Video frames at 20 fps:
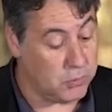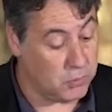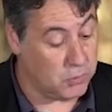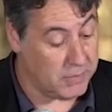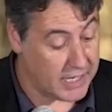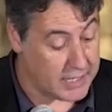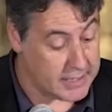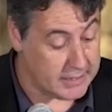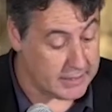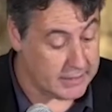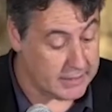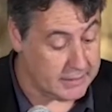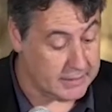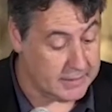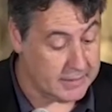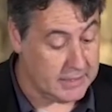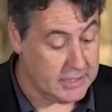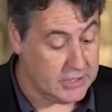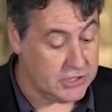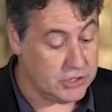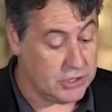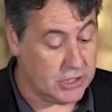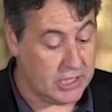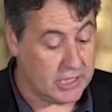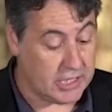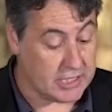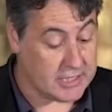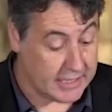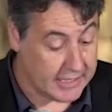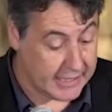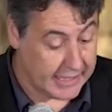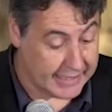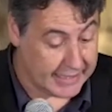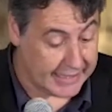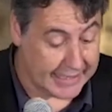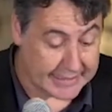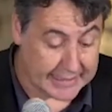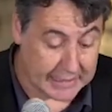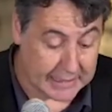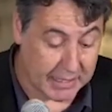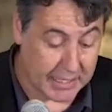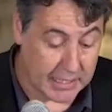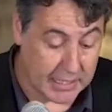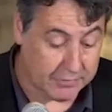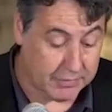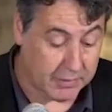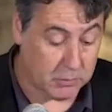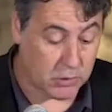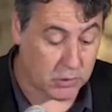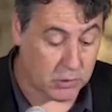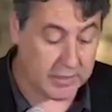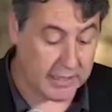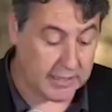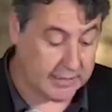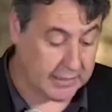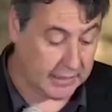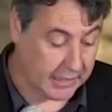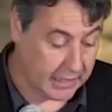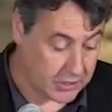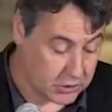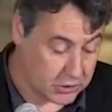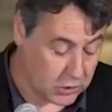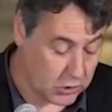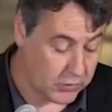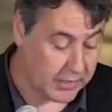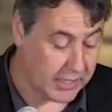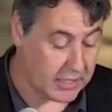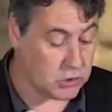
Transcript: the youngsters and examples of resilient,